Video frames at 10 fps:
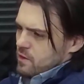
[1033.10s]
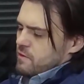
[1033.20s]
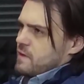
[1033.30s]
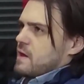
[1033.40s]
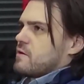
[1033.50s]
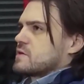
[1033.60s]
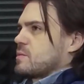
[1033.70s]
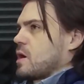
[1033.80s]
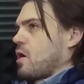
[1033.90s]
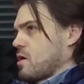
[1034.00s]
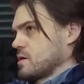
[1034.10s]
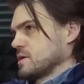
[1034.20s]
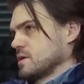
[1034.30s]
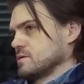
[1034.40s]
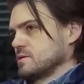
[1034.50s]
founder, it's going to be hard
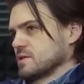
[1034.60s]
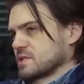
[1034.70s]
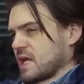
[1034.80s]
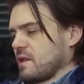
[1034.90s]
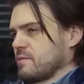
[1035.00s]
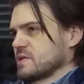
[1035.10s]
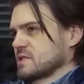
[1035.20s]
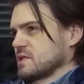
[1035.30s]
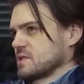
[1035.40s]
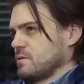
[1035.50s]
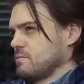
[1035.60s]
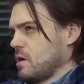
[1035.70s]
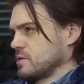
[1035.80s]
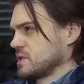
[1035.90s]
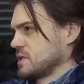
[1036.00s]
to scale a business.
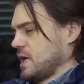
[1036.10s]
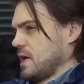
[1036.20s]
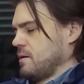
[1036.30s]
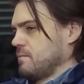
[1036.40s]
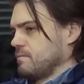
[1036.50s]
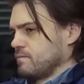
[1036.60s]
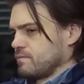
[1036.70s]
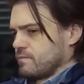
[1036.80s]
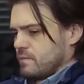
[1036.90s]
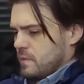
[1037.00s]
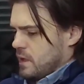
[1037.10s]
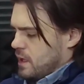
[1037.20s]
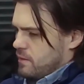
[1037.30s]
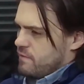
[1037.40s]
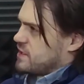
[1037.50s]
Most
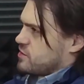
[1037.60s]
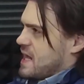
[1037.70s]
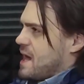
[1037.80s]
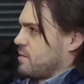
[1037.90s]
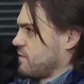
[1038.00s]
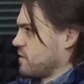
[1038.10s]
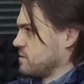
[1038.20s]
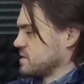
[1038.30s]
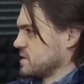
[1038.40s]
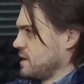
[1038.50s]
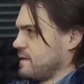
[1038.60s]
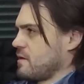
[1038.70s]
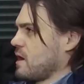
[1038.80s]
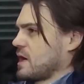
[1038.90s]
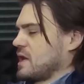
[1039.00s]
venture capital firms,
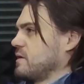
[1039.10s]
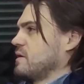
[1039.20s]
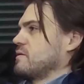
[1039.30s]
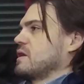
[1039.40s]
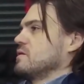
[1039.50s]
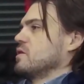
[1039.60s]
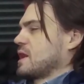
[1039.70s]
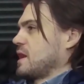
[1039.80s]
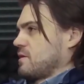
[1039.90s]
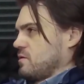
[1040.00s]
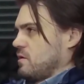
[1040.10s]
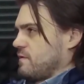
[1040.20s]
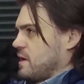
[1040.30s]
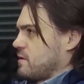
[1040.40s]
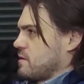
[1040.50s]
they're not going to even look at a solo
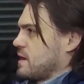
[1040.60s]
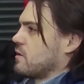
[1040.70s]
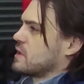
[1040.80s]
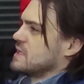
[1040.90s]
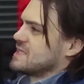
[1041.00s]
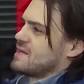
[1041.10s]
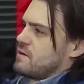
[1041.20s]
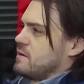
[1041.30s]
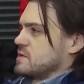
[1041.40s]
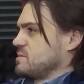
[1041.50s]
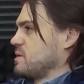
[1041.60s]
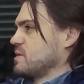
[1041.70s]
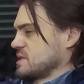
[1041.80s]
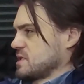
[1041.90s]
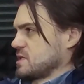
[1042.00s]
founder. They don't consider those to be
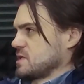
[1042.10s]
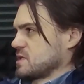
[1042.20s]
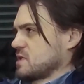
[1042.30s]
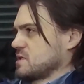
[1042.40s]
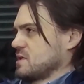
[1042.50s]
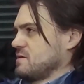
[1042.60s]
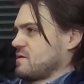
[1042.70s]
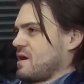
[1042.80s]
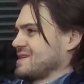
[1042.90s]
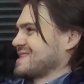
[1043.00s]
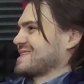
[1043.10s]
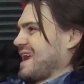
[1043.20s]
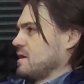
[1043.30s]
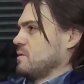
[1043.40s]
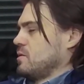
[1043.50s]
businesses because they're not
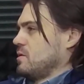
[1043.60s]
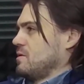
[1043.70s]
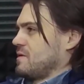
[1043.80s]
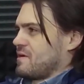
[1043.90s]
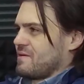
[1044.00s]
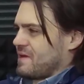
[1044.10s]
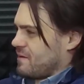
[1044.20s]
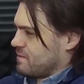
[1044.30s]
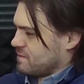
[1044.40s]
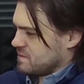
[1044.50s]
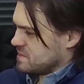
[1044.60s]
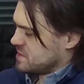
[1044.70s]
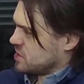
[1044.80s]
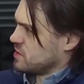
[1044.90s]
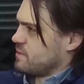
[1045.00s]
scalable. They're
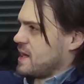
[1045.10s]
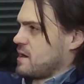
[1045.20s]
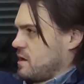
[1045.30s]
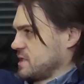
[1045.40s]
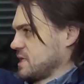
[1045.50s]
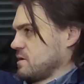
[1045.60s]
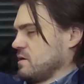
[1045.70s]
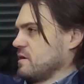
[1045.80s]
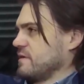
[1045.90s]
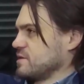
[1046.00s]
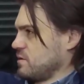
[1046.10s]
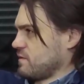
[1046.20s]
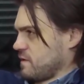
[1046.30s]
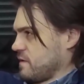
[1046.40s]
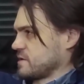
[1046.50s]
too dependent on a single individual
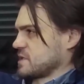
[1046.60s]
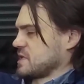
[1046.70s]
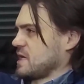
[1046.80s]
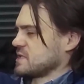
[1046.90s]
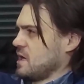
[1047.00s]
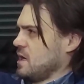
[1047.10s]
for their success.